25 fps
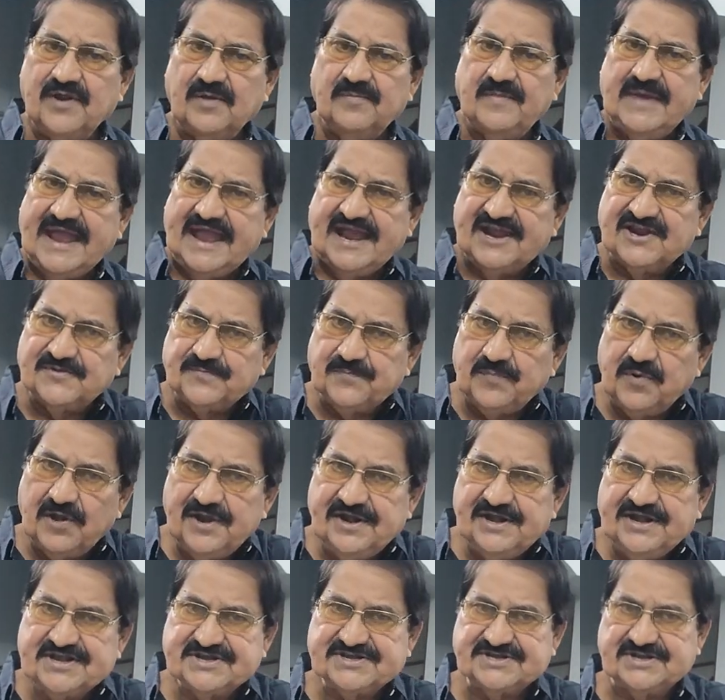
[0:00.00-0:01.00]
from
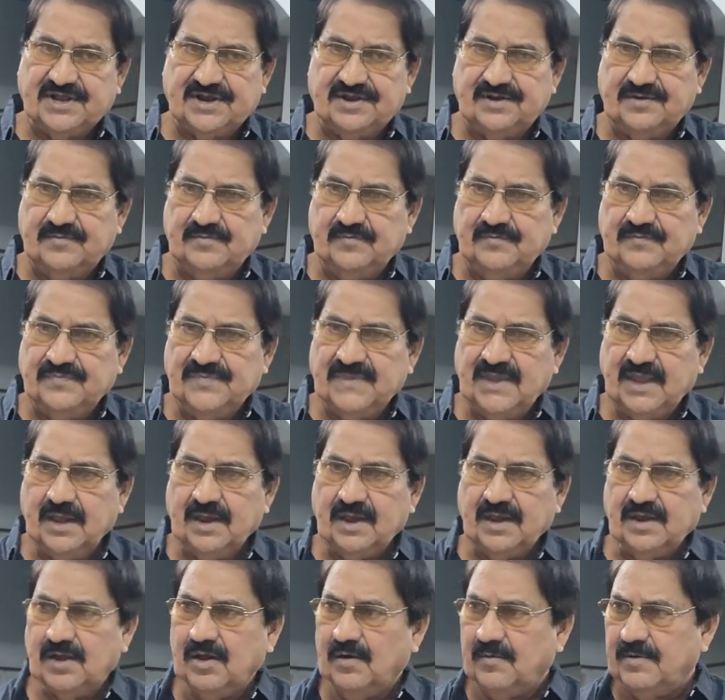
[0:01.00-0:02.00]
exploitation,
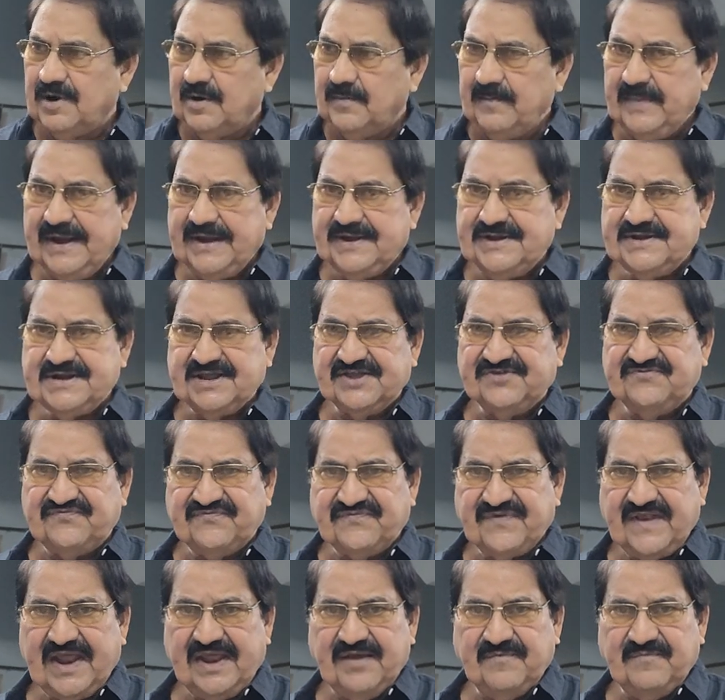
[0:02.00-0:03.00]
government
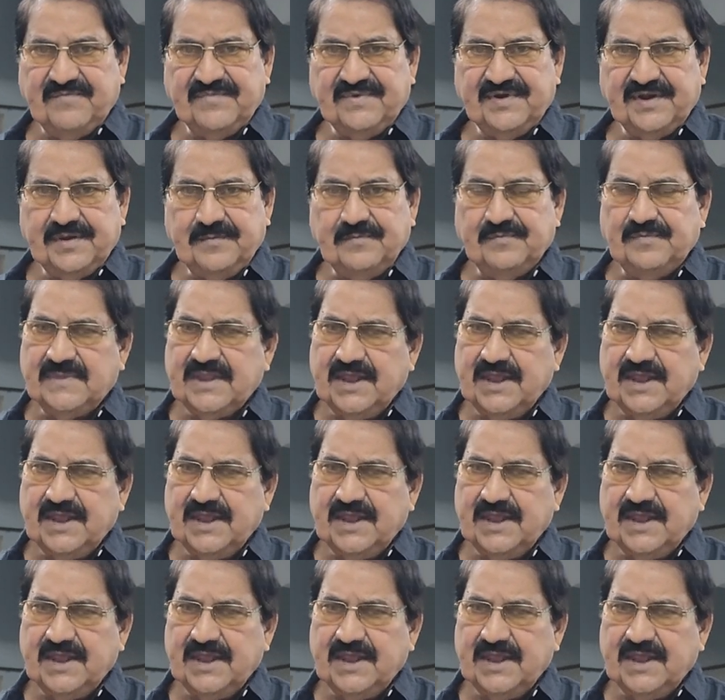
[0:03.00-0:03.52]
has framed